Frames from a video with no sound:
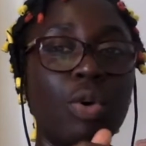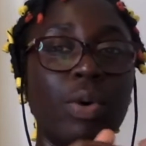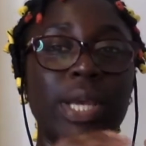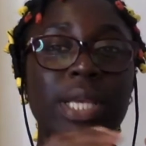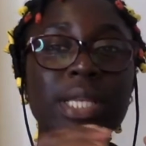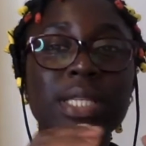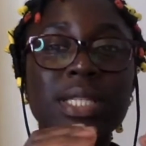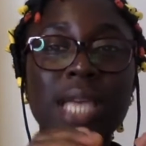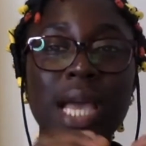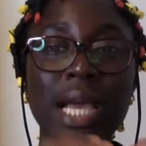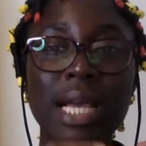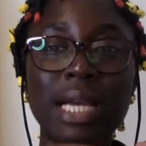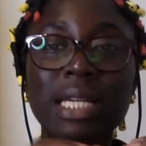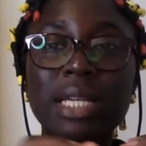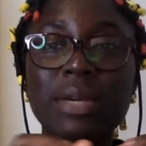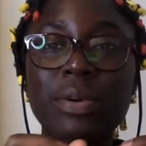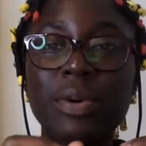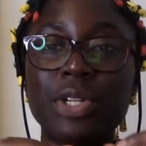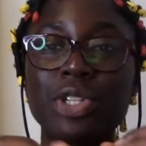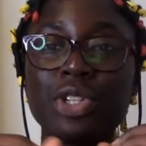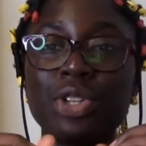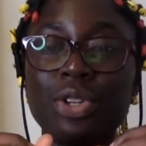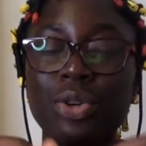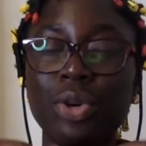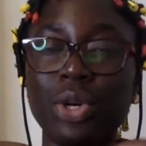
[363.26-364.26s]
exactly
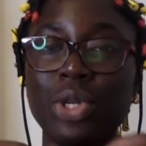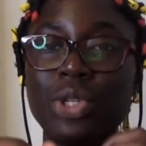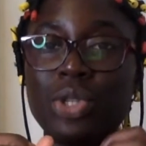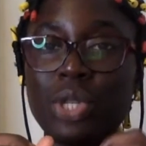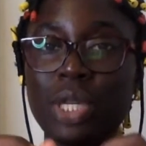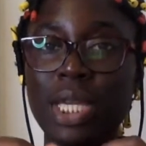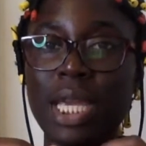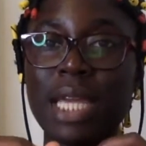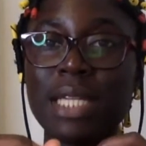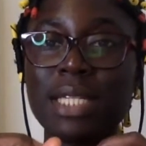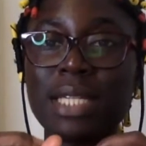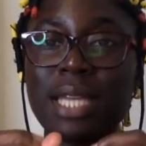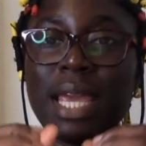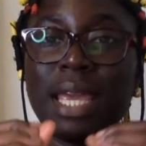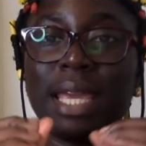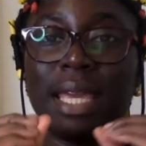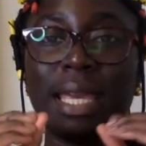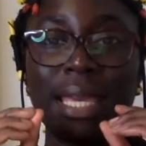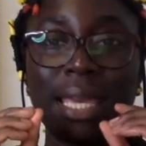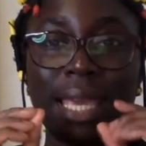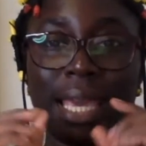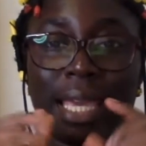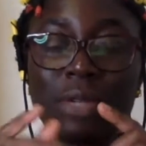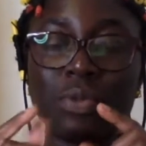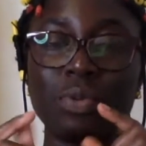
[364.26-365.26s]
what you're going to get
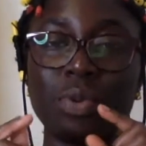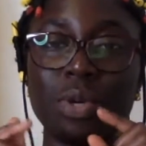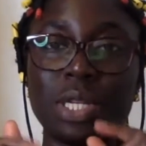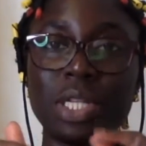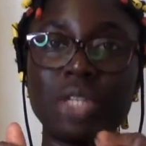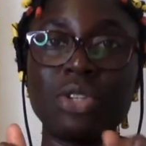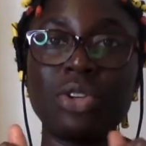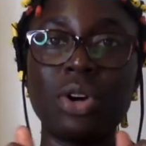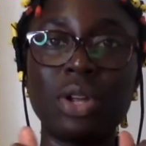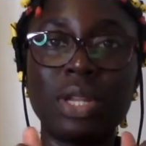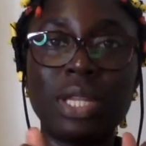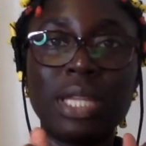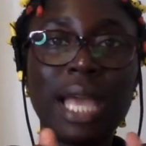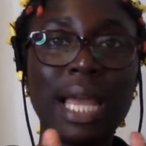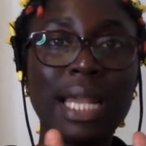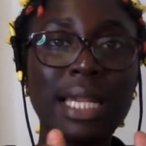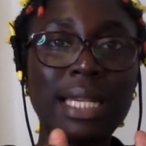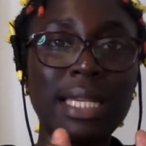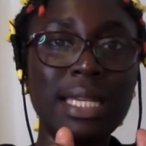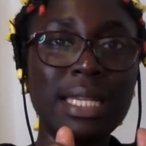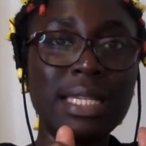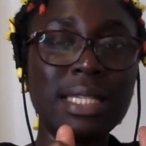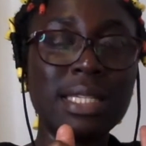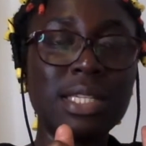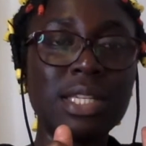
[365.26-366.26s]
and get what is on that
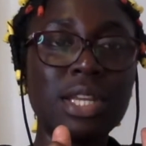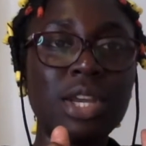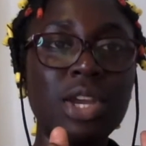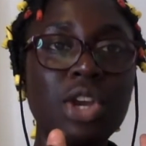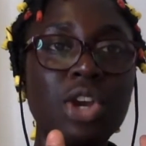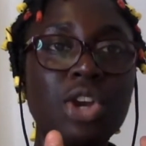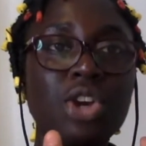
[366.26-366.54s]
list